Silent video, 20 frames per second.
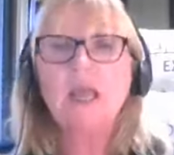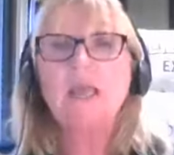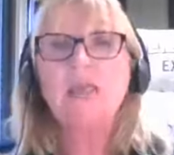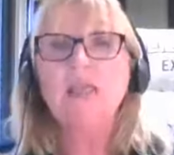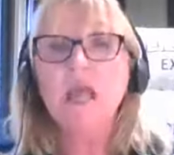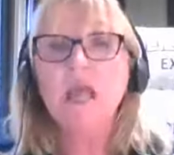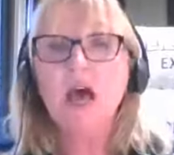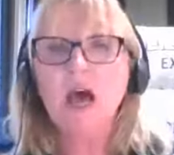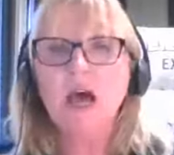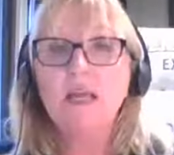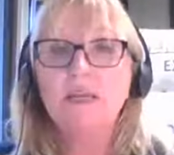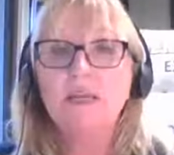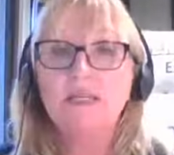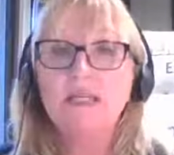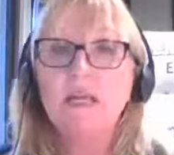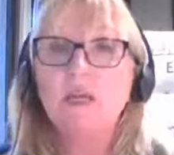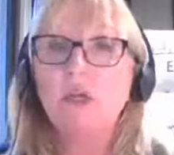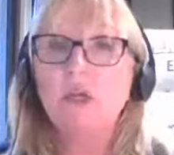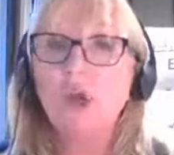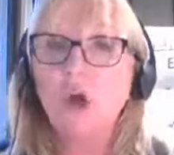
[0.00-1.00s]

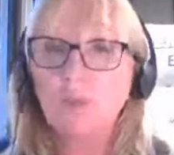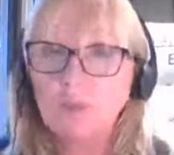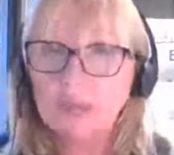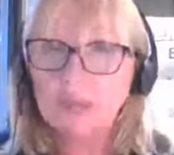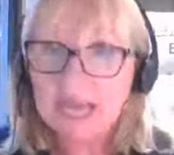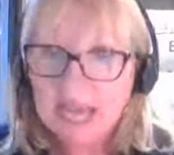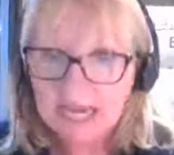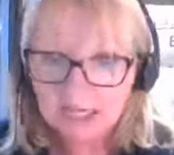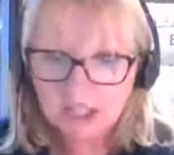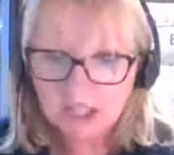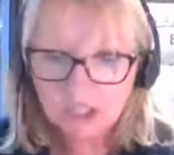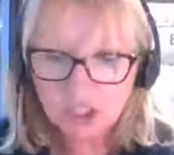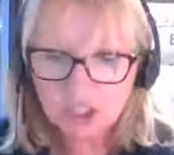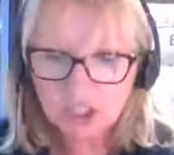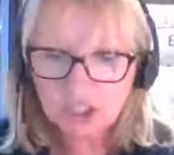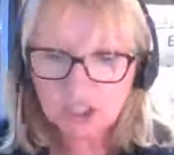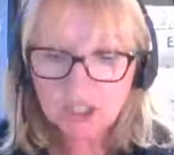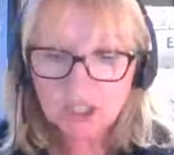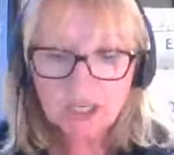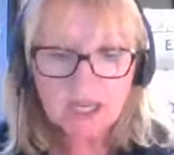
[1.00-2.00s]
Nadia
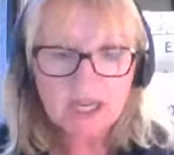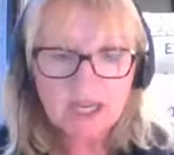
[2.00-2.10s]
Comaneci,